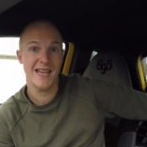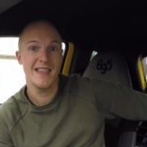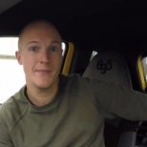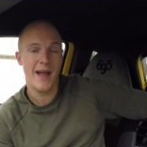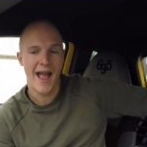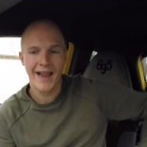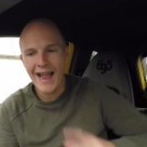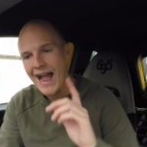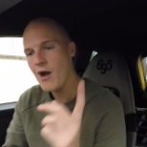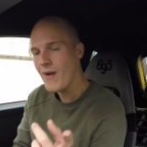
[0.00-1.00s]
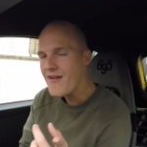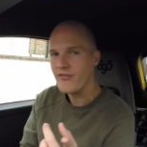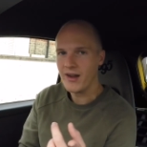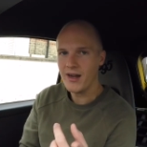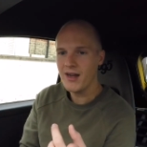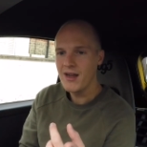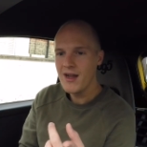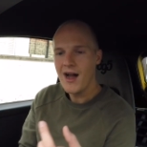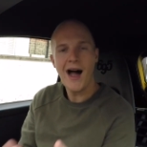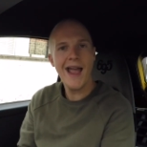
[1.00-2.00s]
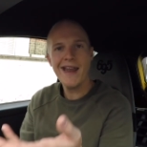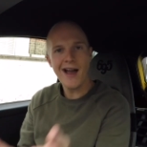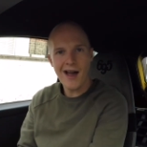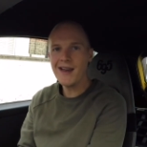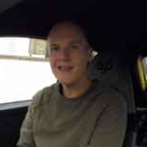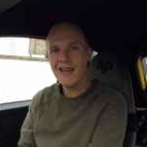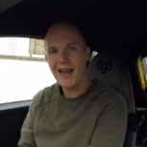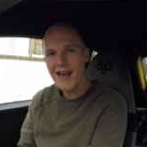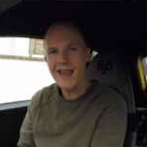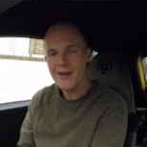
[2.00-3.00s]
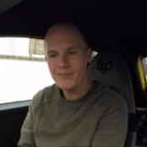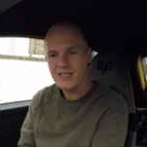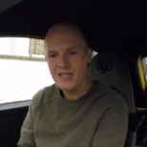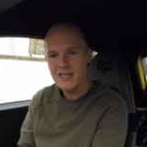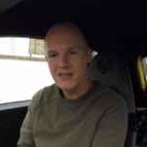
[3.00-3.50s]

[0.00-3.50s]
in the back. However, I had unclipped